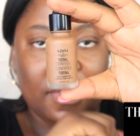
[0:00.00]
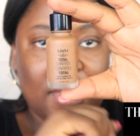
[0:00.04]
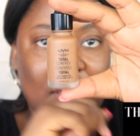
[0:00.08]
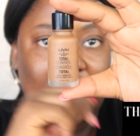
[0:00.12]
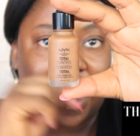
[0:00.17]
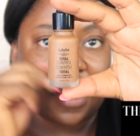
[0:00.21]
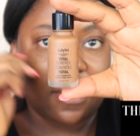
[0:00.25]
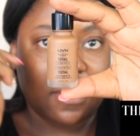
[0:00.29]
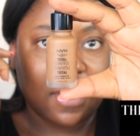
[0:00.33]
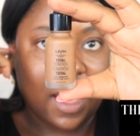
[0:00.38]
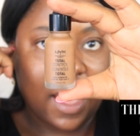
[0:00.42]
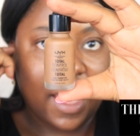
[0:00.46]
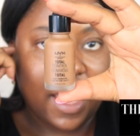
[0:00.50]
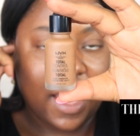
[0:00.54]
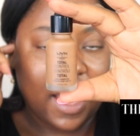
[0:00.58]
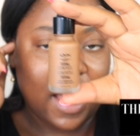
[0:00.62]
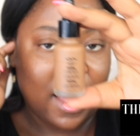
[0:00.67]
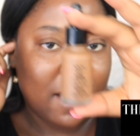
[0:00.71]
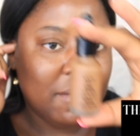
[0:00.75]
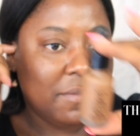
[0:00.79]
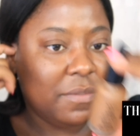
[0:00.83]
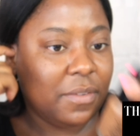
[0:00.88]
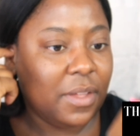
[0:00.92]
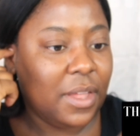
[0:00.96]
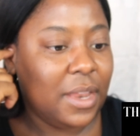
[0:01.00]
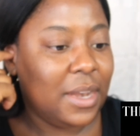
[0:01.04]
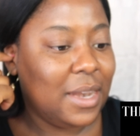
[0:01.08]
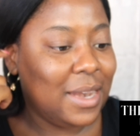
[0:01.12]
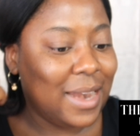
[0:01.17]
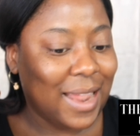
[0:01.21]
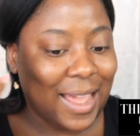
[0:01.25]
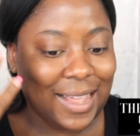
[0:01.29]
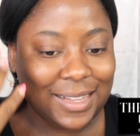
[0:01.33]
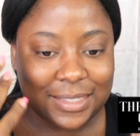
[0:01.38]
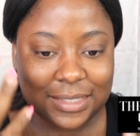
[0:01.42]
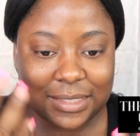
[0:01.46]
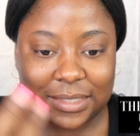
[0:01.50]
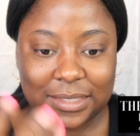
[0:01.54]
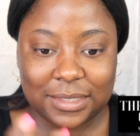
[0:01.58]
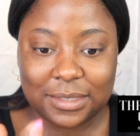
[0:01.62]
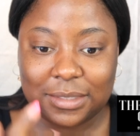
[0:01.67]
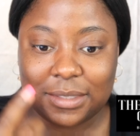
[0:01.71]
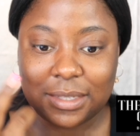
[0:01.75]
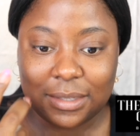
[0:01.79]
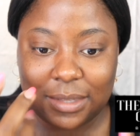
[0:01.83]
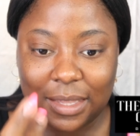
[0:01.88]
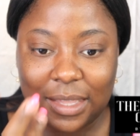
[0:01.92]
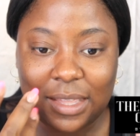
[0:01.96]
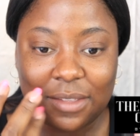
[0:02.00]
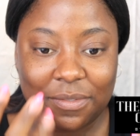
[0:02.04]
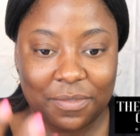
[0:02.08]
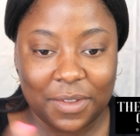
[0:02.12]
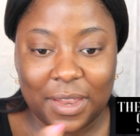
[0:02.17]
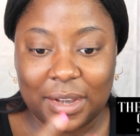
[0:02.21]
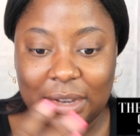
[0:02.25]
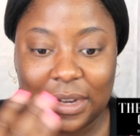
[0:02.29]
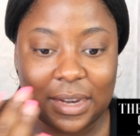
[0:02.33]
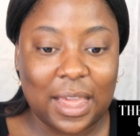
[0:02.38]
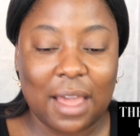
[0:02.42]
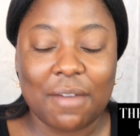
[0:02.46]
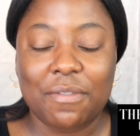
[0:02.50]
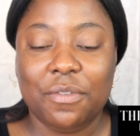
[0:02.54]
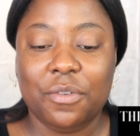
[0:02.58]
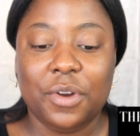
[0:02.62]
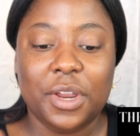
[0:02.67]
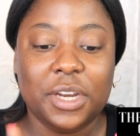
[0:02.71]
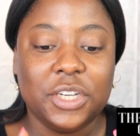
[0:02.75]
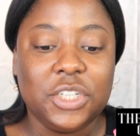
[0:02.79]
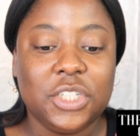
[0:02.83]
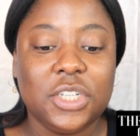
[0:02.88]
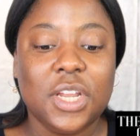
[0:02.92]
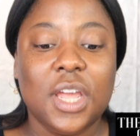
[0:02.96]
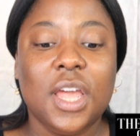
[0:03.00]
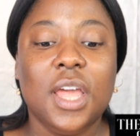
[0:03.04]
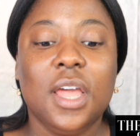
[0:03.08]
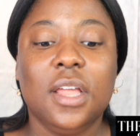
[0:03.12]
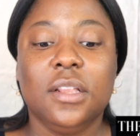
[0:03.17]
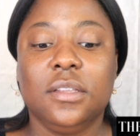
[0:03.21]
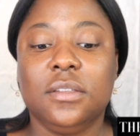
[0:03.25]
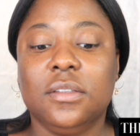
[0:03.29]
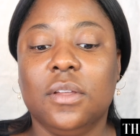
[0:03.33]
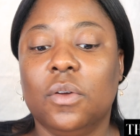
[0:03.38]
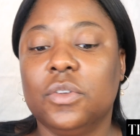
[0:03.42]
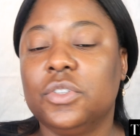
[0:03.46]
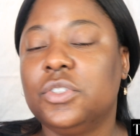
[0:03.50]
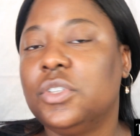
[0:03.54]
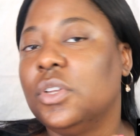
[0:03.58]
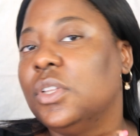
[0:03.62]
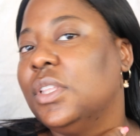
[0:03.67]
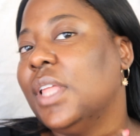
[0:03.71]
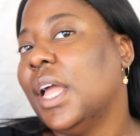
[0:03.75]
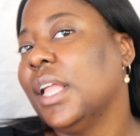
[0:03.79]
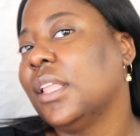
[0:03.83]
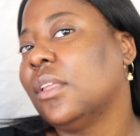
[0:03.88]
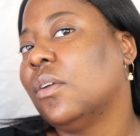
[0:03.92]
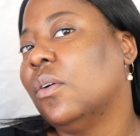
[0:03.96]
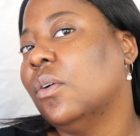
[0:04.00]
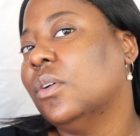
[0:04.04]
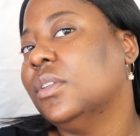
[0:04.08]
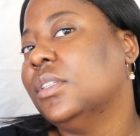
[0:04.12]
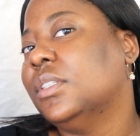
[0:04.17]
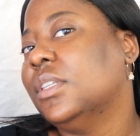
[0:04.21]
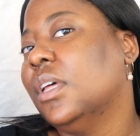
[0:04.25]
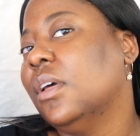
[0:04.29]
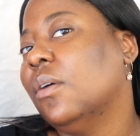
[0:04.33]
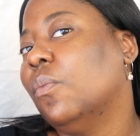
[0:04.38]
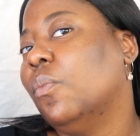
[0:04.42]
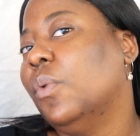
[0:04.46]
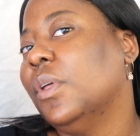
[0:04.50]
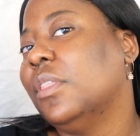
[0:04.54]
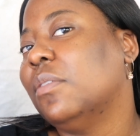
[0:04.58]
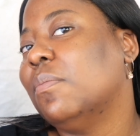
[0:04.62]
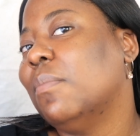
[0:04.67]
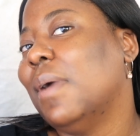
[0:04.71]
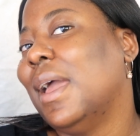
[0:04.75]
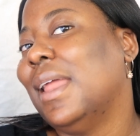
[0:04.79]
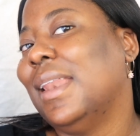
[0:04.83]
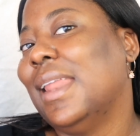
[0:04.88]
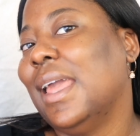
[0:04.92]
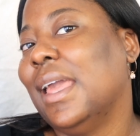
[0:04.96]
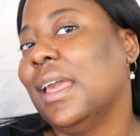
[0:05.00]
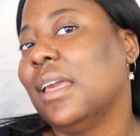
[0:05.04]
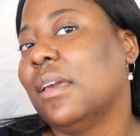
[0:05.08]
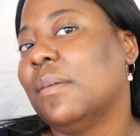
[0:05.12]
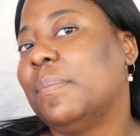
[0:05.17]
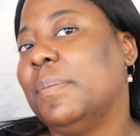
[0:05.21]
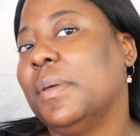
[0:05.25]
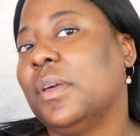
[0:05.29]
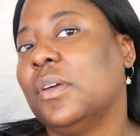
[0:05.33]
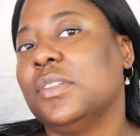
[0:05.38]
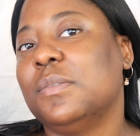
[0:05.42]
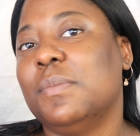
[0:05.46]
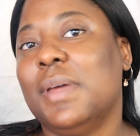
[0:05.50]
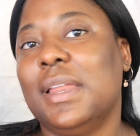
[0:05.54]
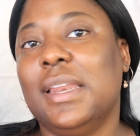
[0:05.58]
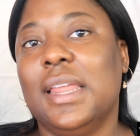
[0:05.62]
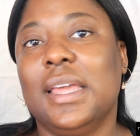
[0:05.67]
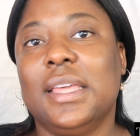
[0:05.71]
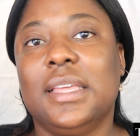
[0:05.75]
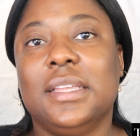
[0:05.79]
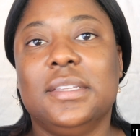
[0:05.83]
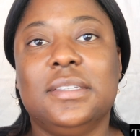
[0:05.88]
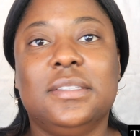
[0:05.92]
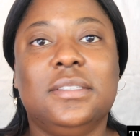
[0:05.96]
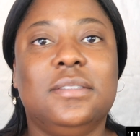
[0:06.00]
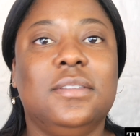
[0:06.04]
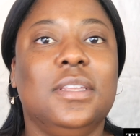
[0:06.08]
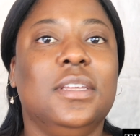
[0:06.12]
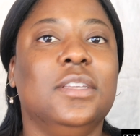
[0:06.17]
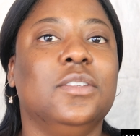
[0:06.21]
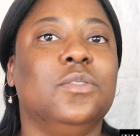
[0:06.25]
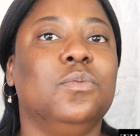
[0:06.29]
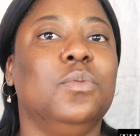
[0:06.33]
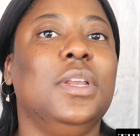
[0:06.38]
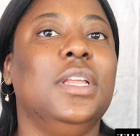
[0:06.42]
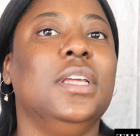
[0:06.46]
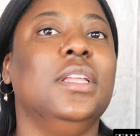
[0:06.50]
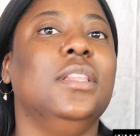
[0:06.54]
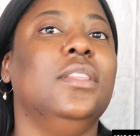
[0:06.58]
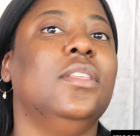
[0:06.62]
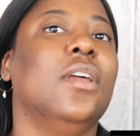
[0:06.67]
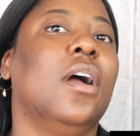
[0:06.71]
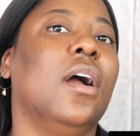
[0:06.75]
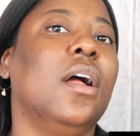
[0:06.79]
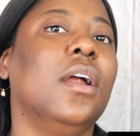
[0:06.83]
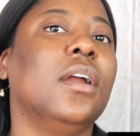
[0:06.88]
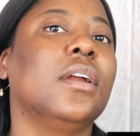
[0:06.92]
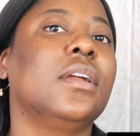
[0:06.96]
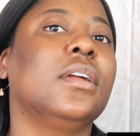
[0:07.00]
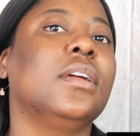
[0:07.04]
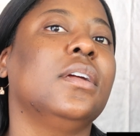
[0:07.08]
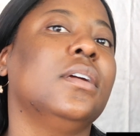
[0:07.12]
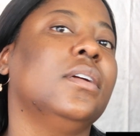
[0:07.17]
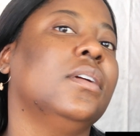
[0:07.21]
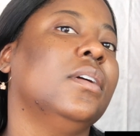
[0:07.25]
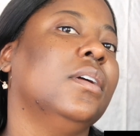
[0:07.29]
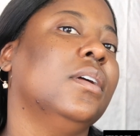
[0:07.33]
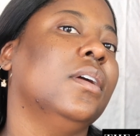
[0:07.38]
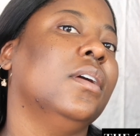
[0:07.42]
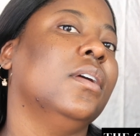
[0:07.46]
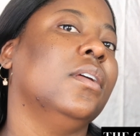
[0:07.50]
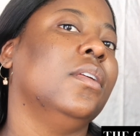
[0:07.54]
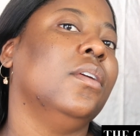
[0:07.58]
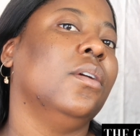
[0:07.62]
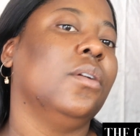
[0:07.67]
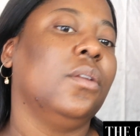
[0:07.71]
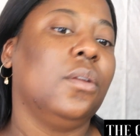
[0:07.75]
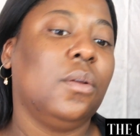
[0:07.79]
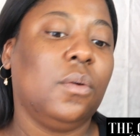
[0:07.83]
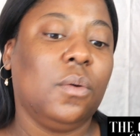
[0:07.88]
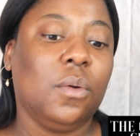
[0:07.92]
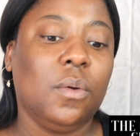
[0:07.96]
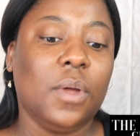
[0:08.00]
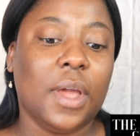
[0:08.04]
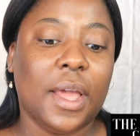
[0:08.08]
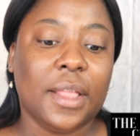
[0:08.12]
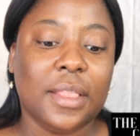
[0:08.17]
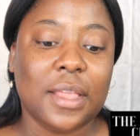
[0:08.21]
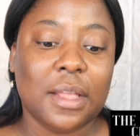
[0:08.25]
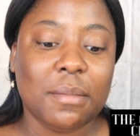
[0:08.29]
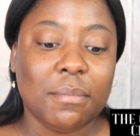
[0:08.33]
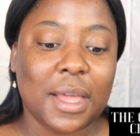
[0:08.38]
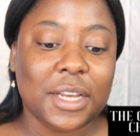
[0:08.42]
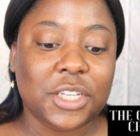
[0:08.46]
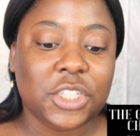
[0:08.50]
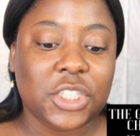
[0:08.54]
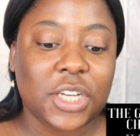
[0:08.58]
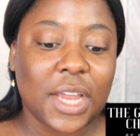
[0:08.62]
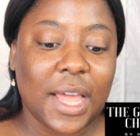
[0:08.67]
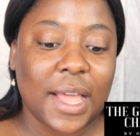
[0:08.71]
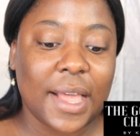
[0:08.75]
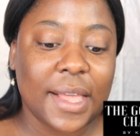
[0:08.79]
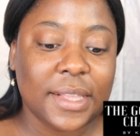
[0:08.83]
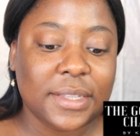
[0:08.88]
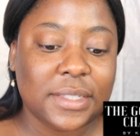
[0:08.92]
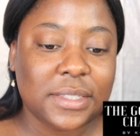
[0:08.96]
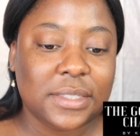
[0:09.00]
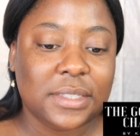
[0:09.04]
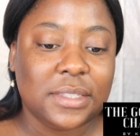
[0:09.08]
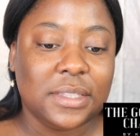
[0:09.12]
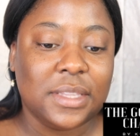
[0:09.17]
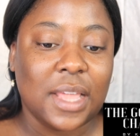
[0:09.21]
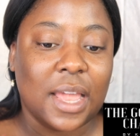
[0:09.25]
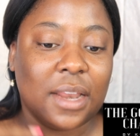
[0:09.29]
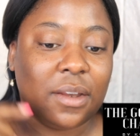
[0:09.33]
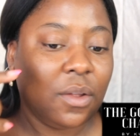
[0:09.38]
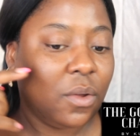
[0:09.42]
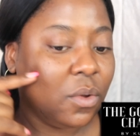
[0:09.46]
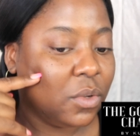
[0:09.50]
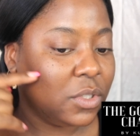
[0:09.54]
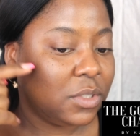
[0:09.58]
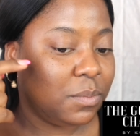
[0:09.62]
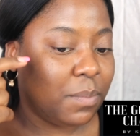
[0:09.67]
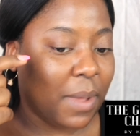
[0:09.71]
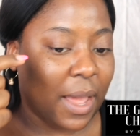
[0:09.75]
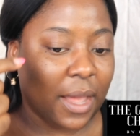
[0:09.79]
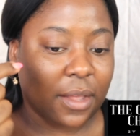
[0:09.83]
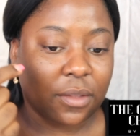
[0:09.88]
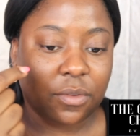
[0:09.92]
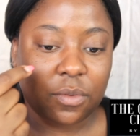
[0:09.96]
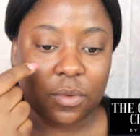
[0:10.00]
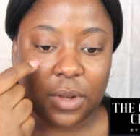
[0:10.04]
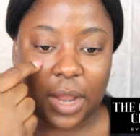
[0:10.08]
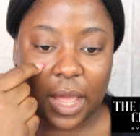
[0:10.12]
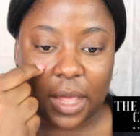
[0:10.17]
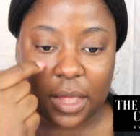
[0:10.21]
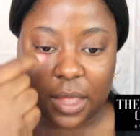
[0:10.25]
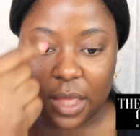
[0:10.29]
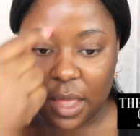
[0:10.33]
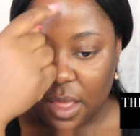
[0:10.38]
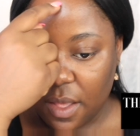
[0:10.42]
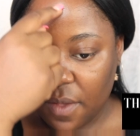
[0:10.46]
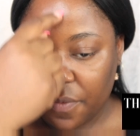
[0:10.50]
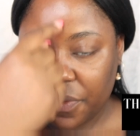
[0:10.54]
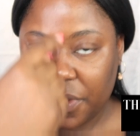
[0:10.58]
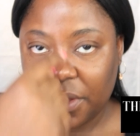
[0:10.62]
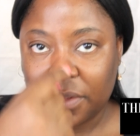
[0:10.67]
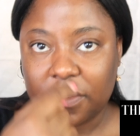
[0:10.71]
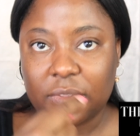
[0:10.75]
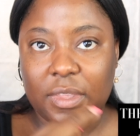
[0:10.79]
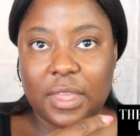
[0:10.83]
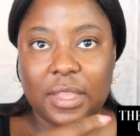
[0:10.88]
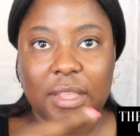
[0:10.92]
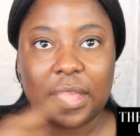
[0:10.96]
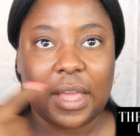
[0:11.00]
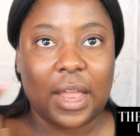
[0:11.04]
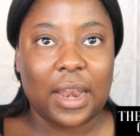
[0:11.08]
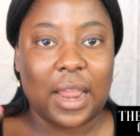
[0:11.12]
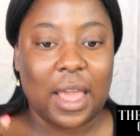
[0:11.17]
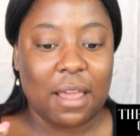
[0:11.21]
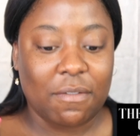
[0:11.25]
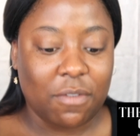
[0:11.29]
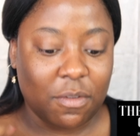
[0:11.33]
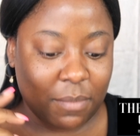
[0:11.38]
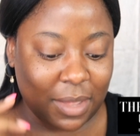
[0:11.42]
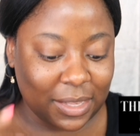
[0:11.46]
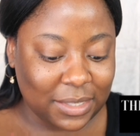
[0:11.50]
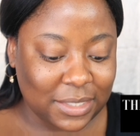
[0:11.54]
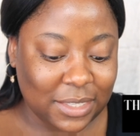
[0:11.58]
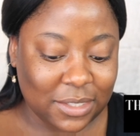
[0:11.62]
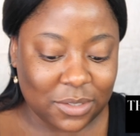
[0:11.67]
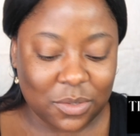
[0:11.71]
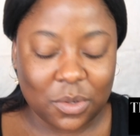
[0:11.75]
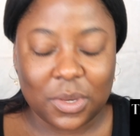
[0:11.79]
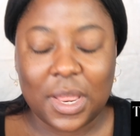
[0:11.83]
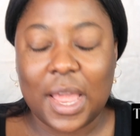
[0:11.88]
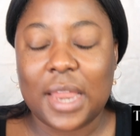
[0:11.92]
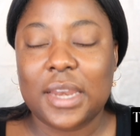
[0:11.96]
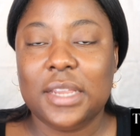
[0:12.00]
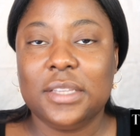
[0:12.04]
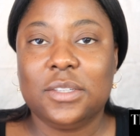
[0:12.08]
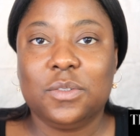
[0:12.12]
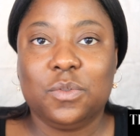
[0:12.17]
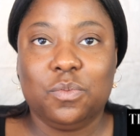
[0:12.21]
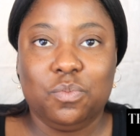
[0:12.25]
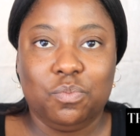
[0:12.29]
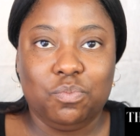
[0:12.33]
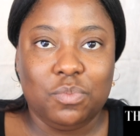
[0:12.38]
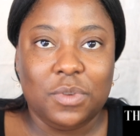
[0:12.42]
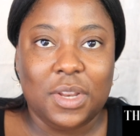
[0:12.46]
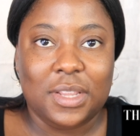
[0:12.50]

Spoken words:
that I have a nice even coverage. Also that goes with my neck, because my neck is really dark, you know. And then my chest then goes back to like the skin color of my T-zone. And it's,